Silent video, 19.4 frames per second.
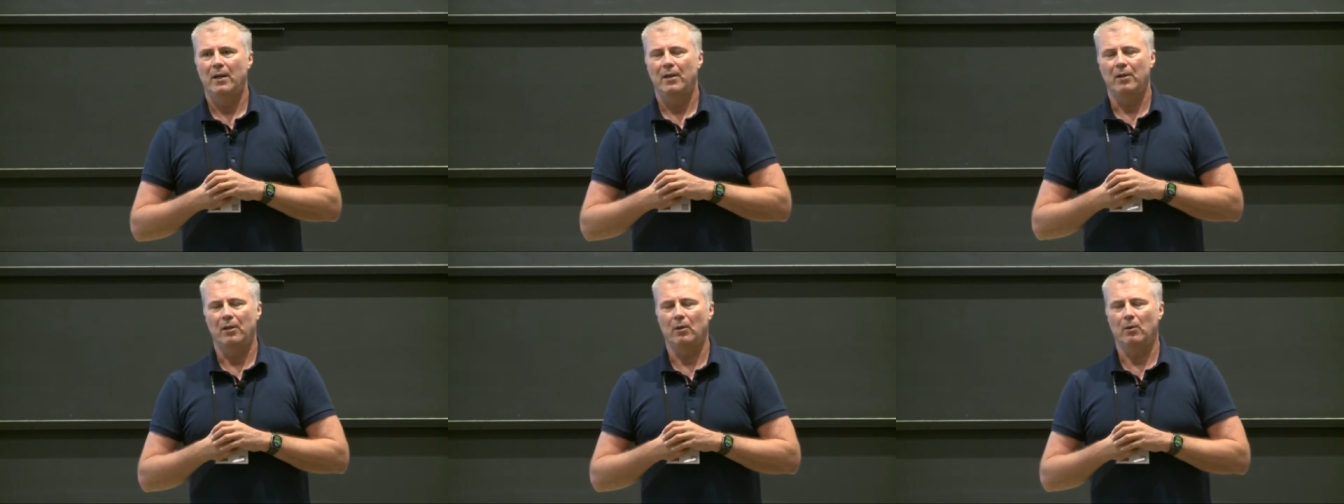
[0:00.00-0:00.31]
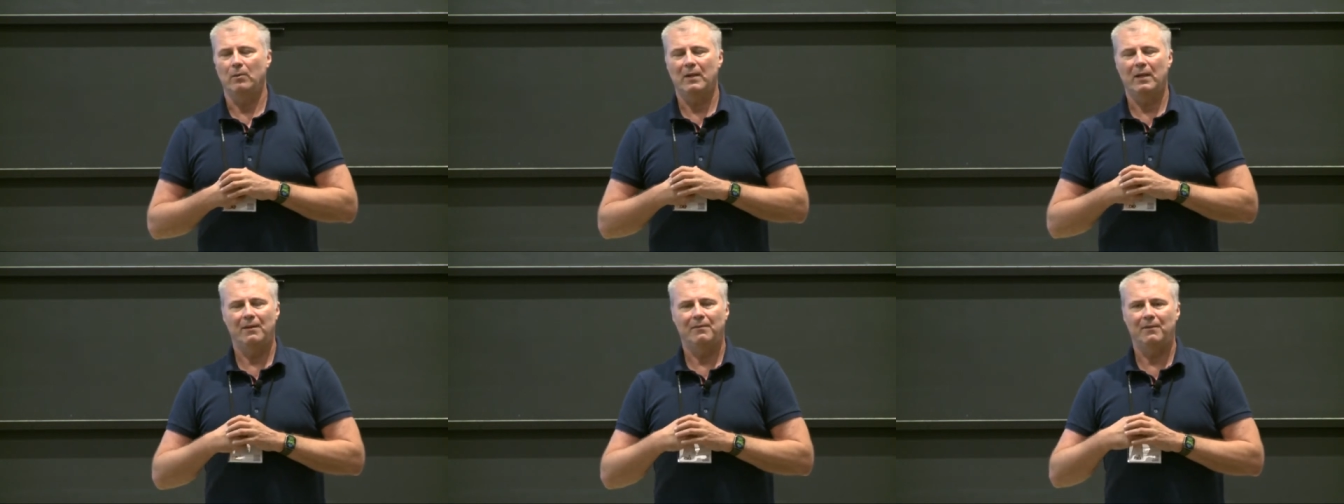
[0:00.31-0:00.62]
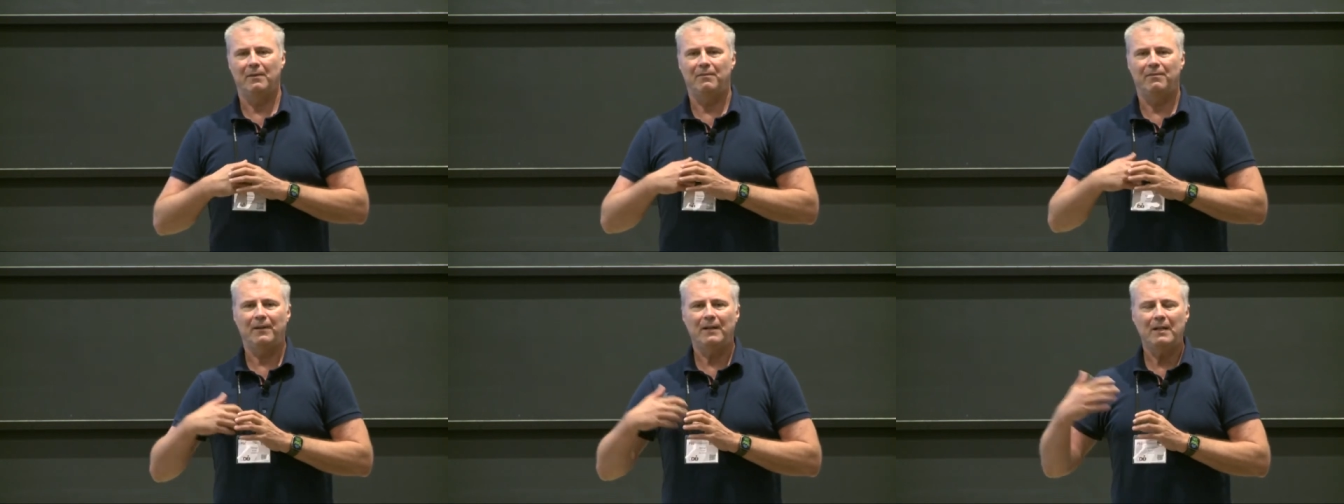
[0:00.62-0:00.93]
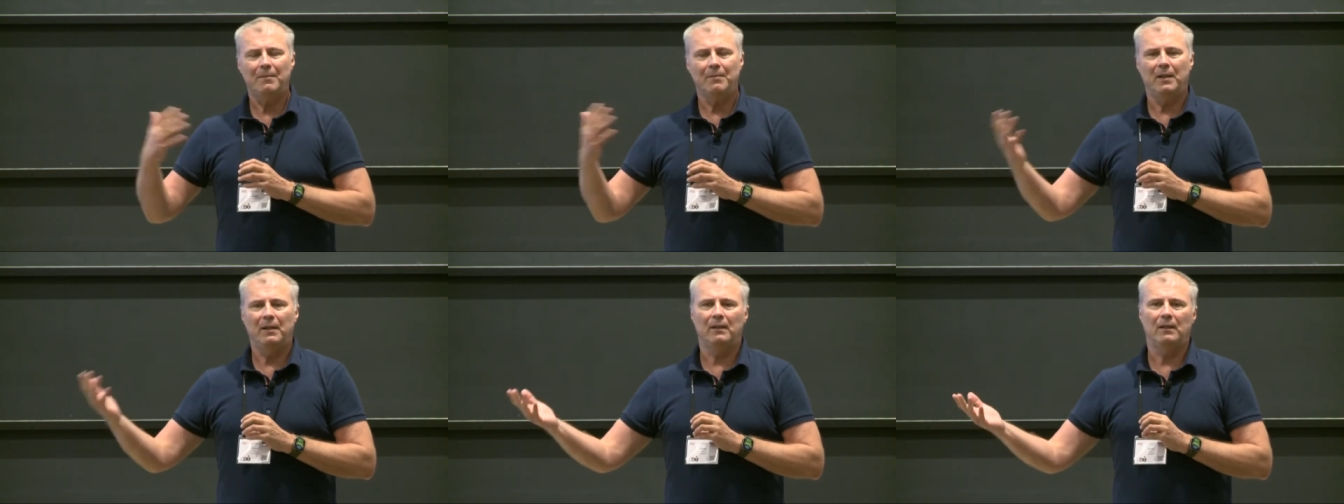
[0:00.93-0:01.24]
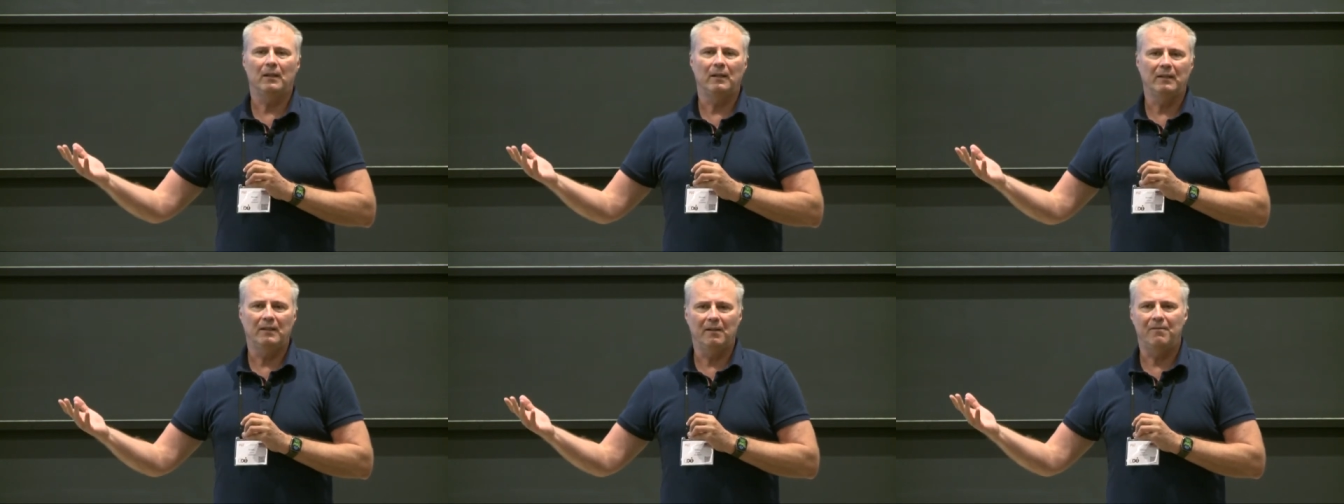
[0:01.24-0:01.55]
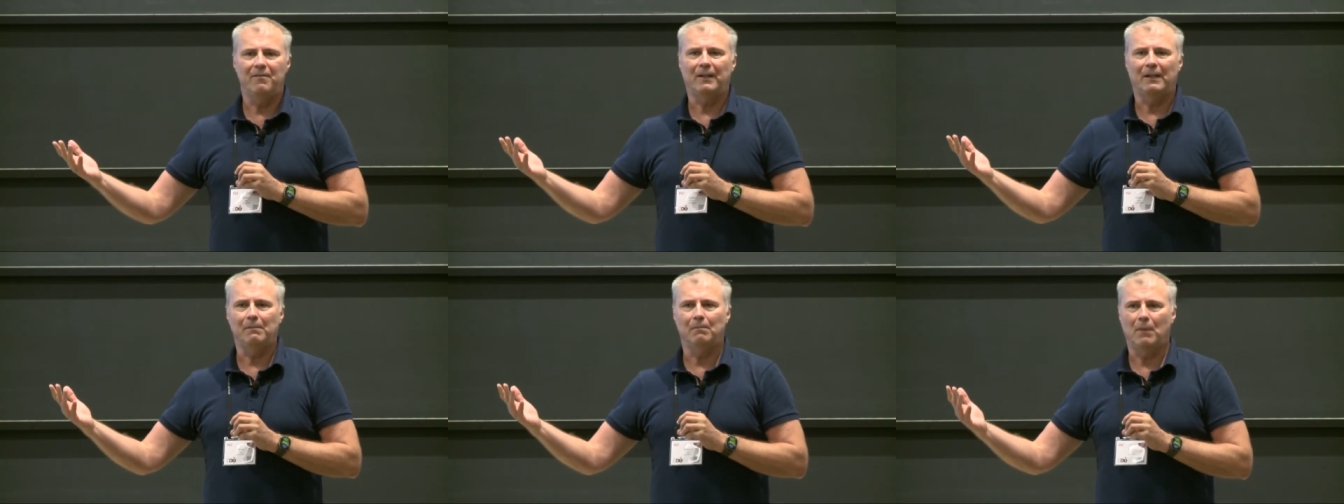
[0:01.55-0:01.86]
you know, they have a fundamentally
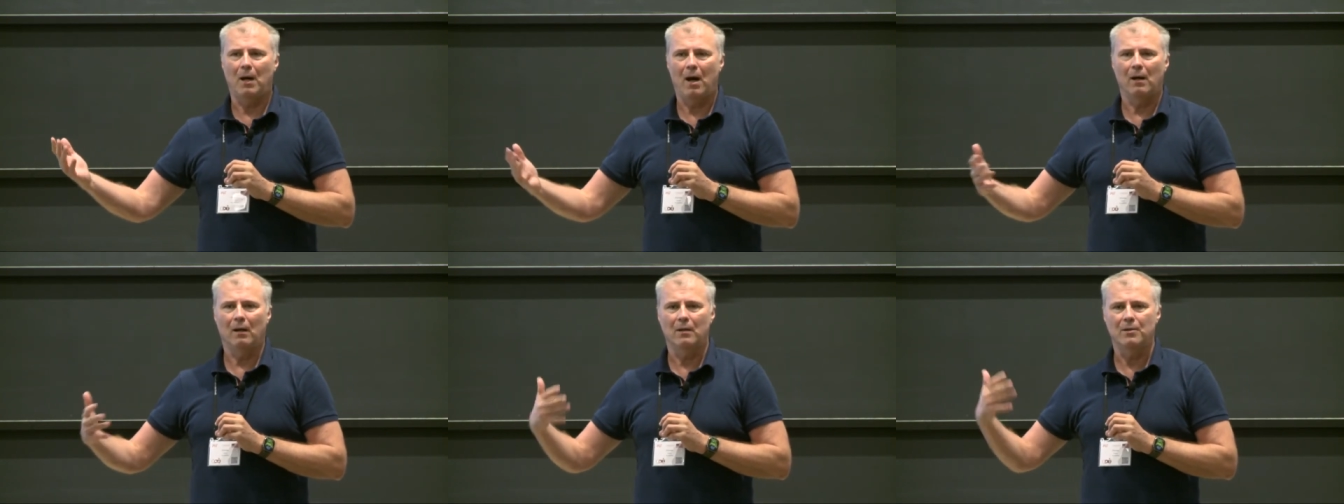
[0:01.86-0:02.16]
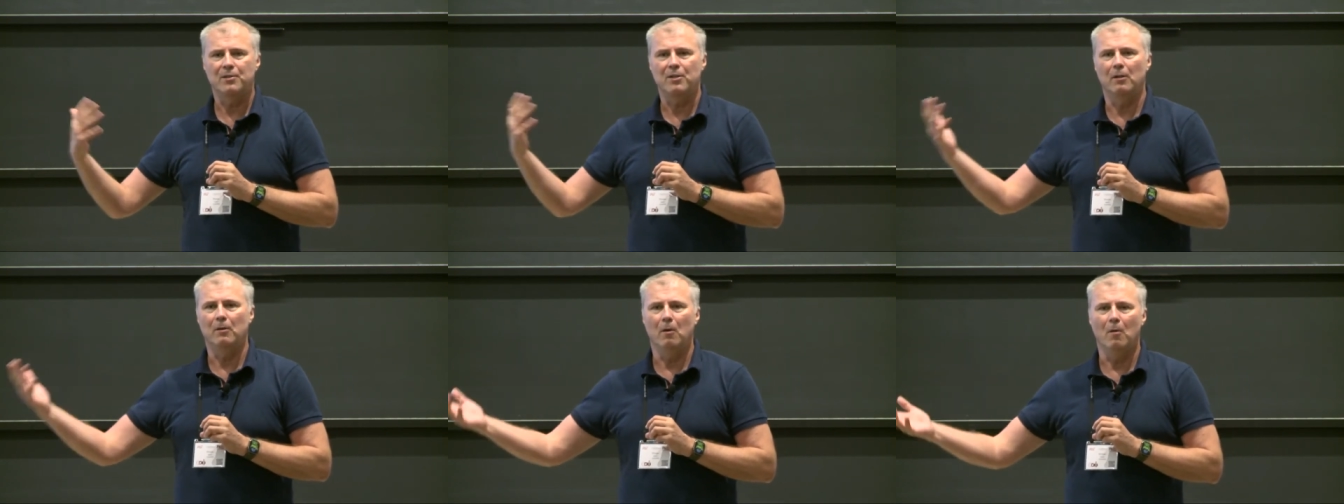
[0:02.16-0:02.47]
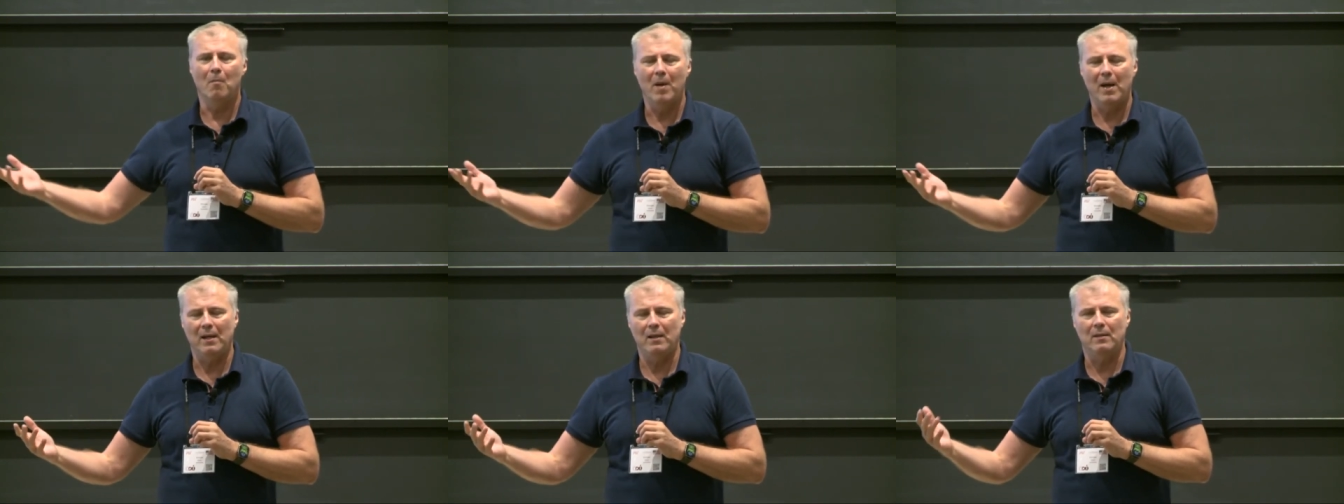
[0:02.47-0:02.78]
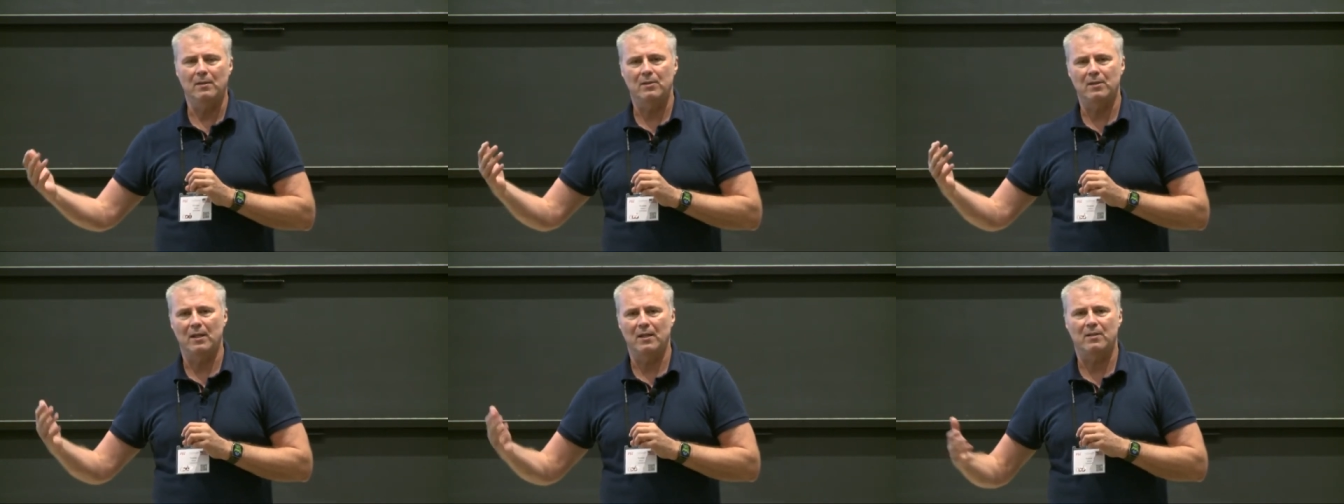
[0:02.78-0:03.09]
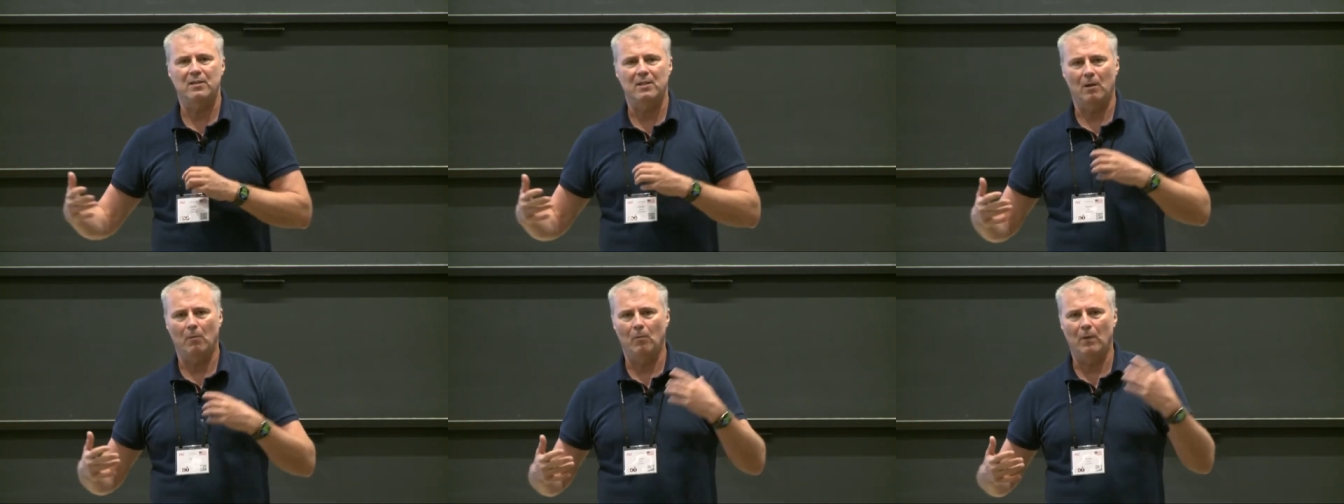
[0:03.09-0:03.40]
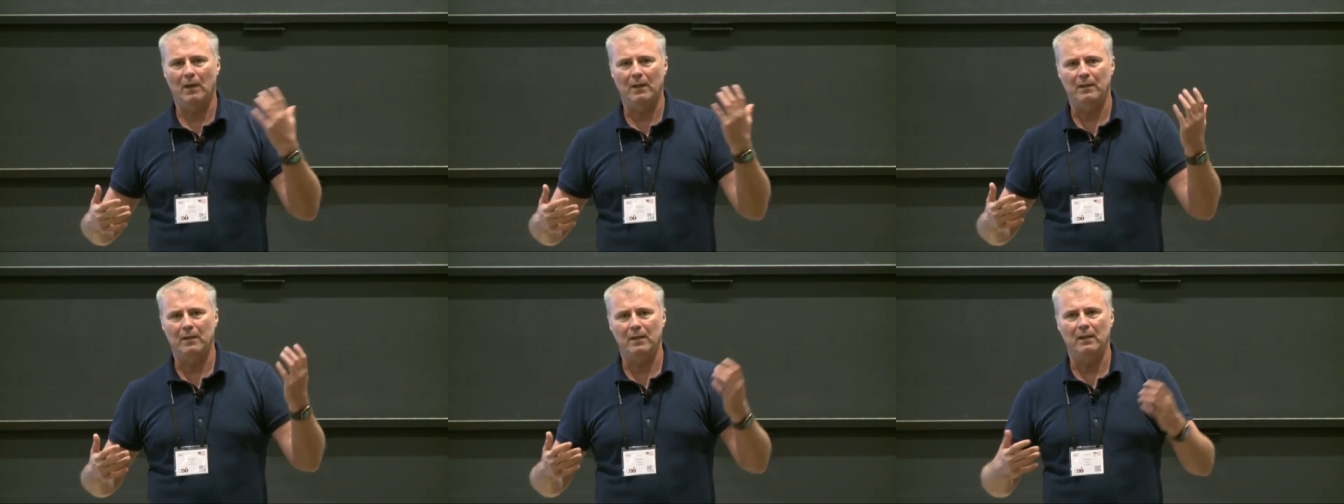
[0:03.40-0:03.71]
different models and domains that
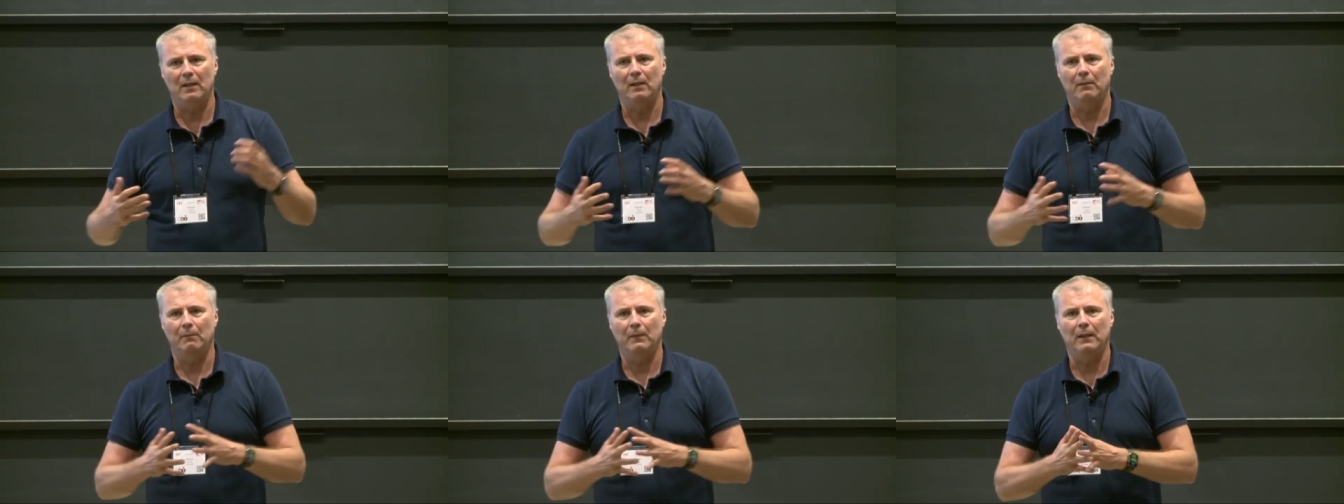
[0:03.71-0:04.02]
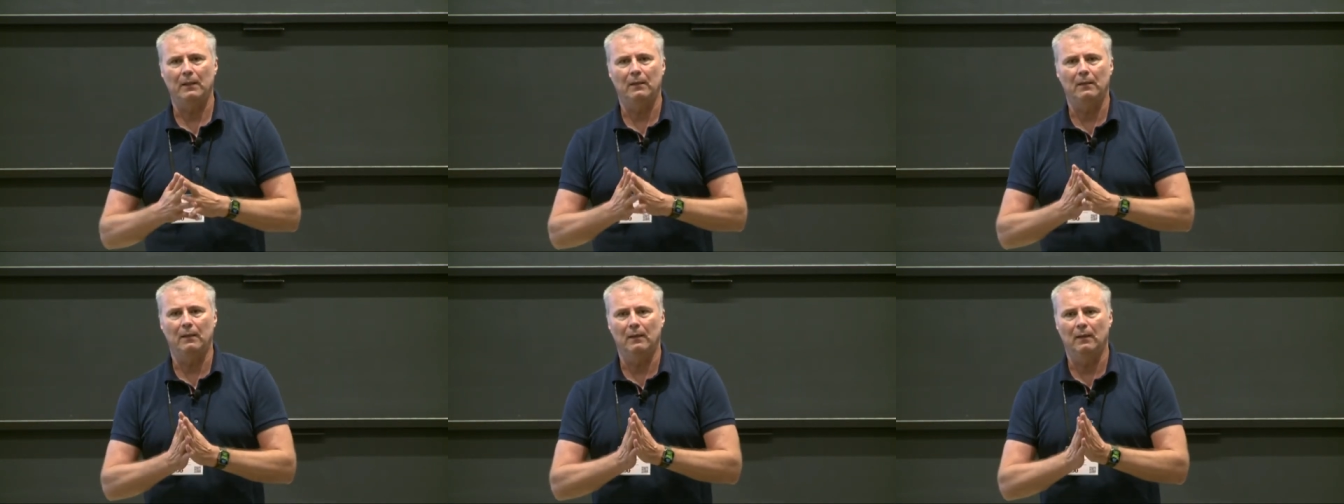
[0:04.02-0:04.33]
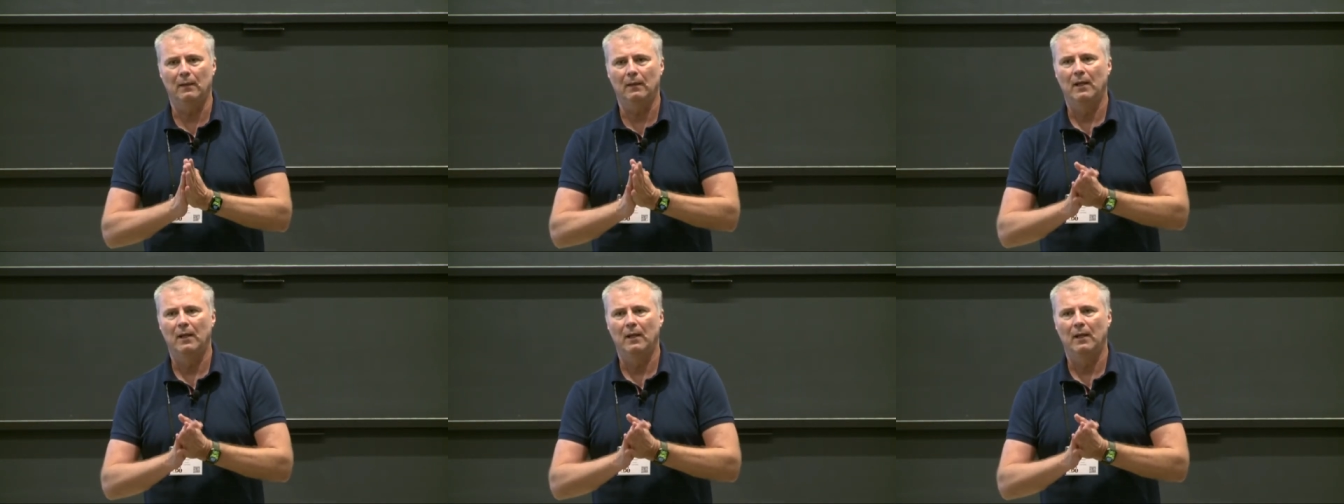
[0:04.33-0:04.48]
someone dealing with